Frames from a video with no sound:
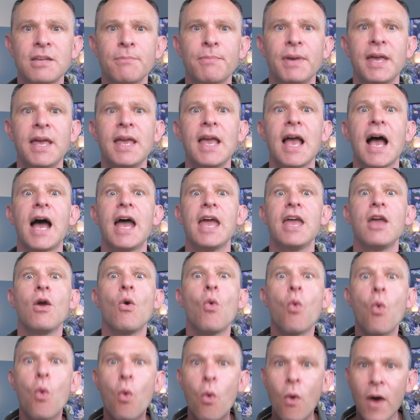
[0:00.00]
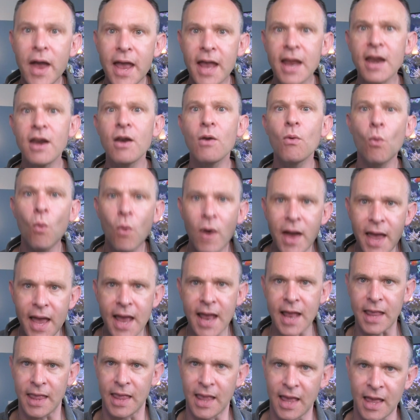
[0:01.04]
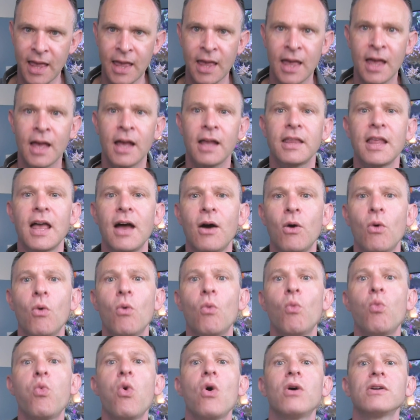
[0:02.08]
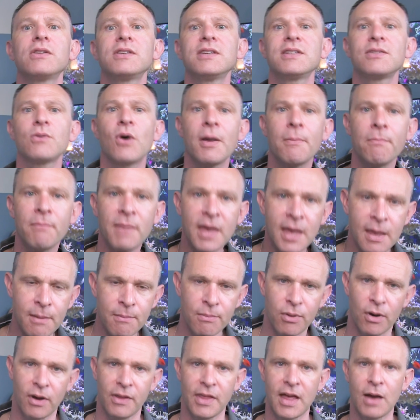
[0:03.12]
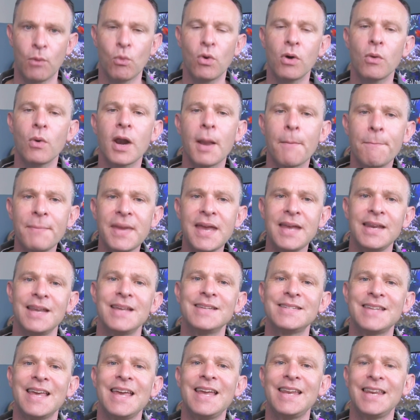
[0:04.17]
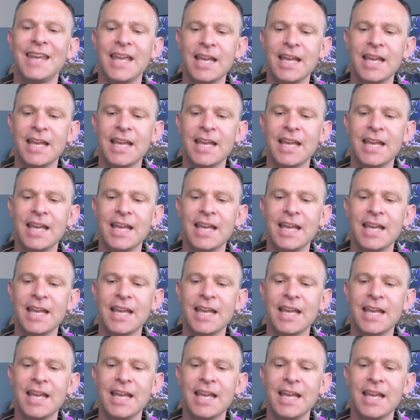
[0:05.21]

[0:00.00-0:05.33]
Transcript: to be a win-win. Now, what do I mean by that? Well, what I mean is it